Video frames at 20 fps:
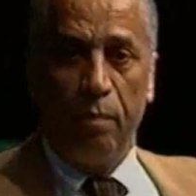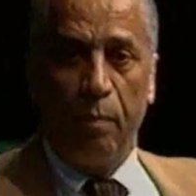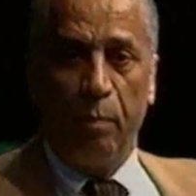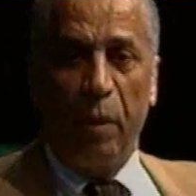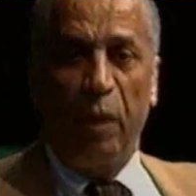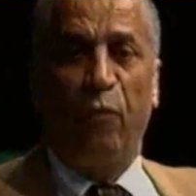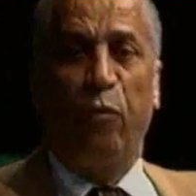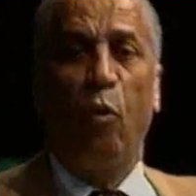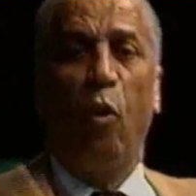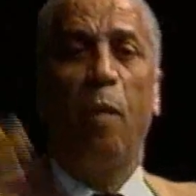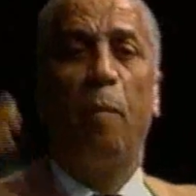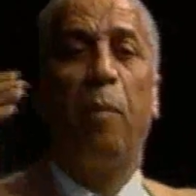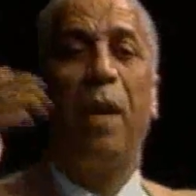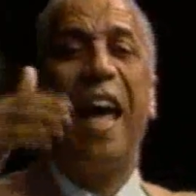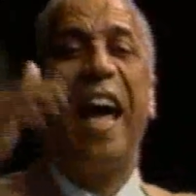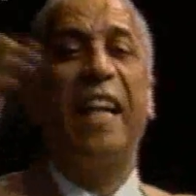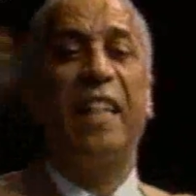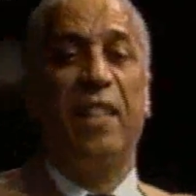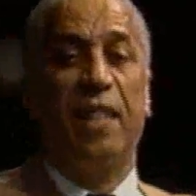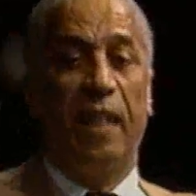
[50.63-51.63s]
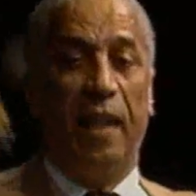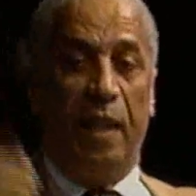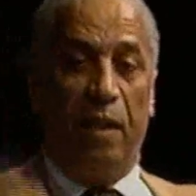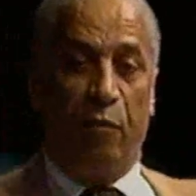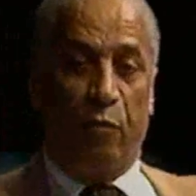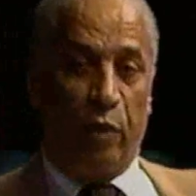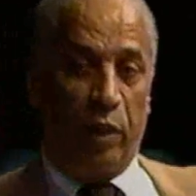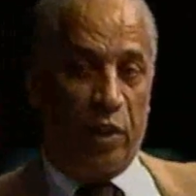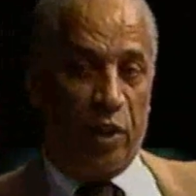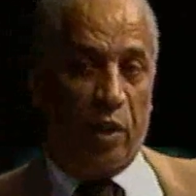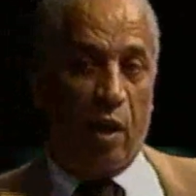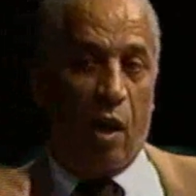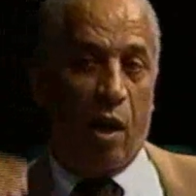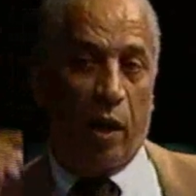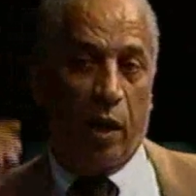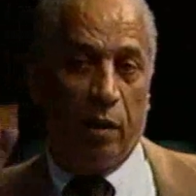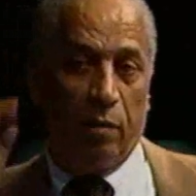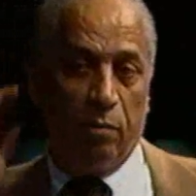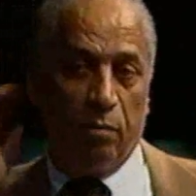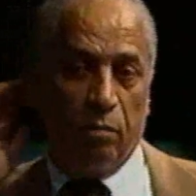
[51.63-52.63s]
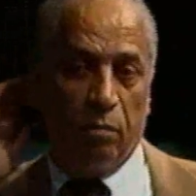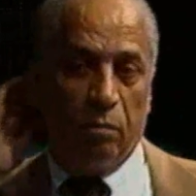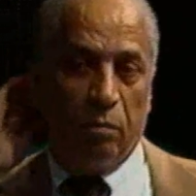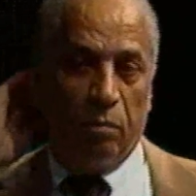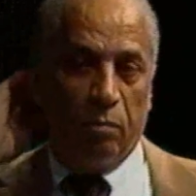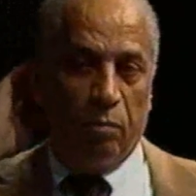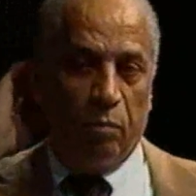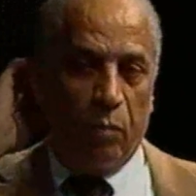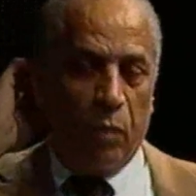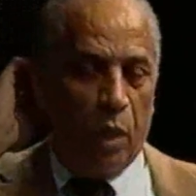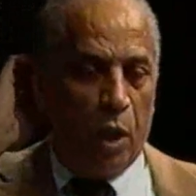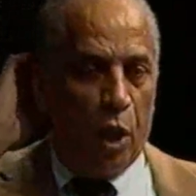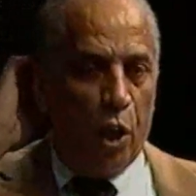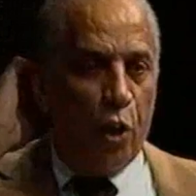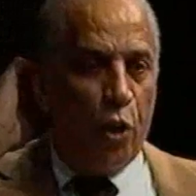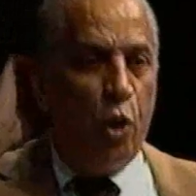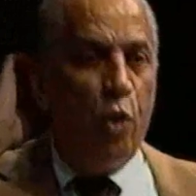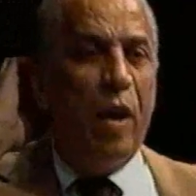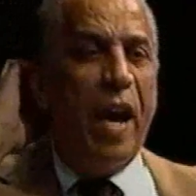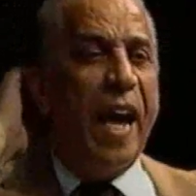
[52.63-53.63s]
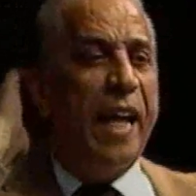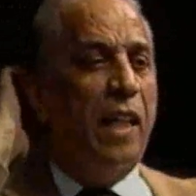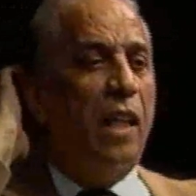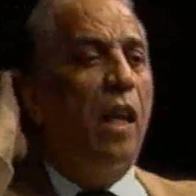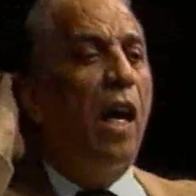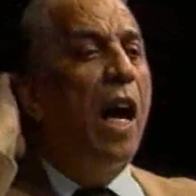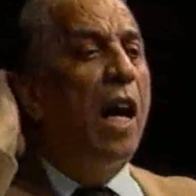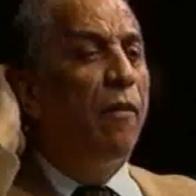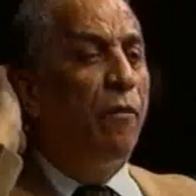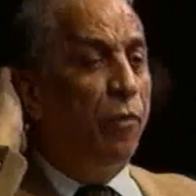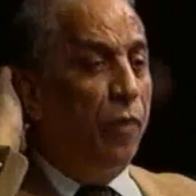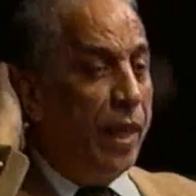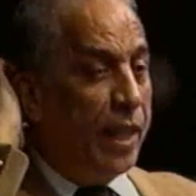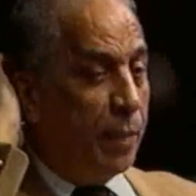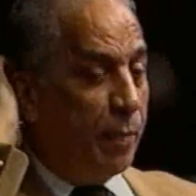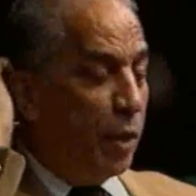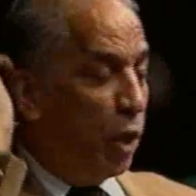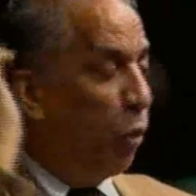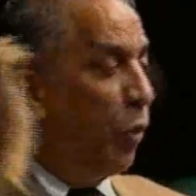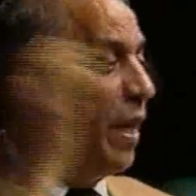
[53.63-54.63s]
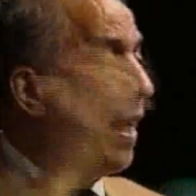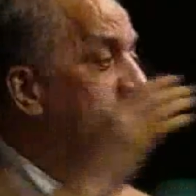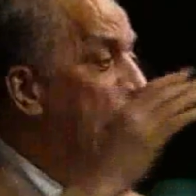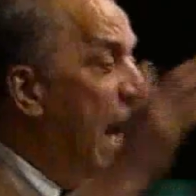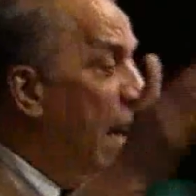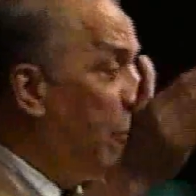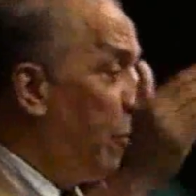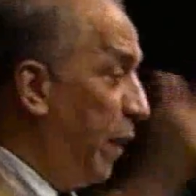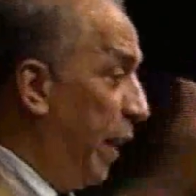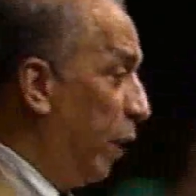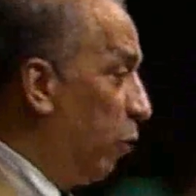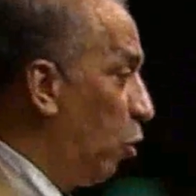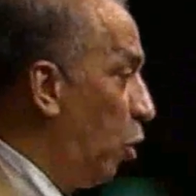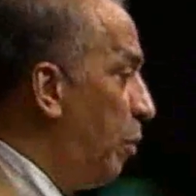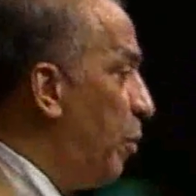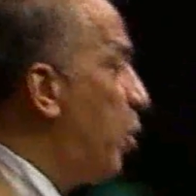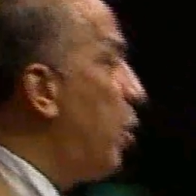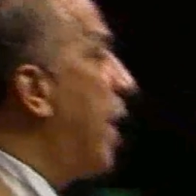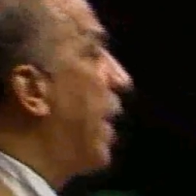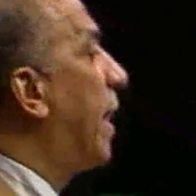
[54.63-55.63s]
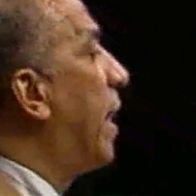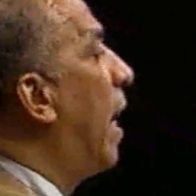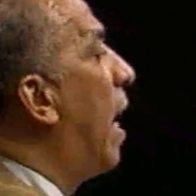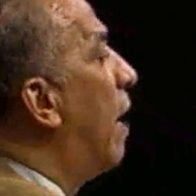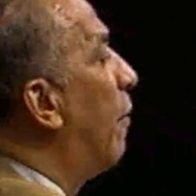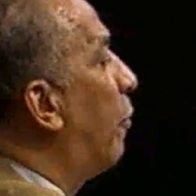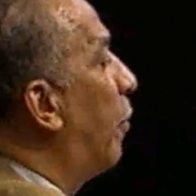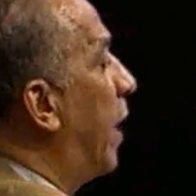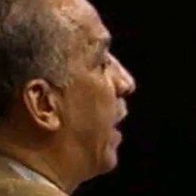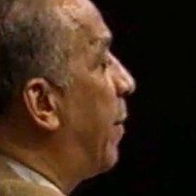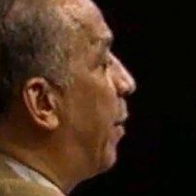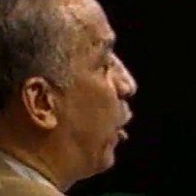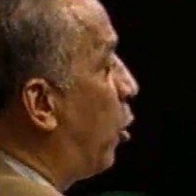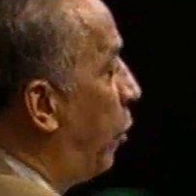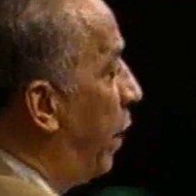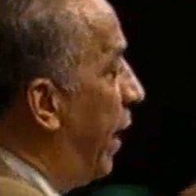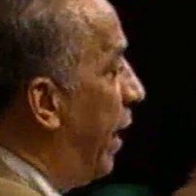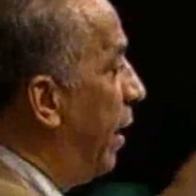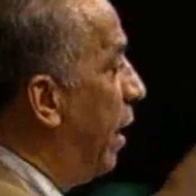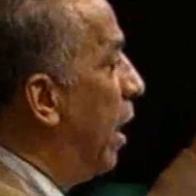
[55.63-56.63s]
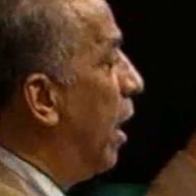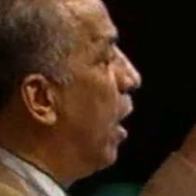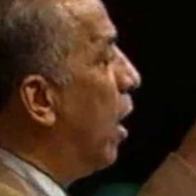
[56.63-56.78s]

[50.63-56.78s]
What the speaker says: before black slavery started. You had conflicts between ethnic groups. You had conflicts between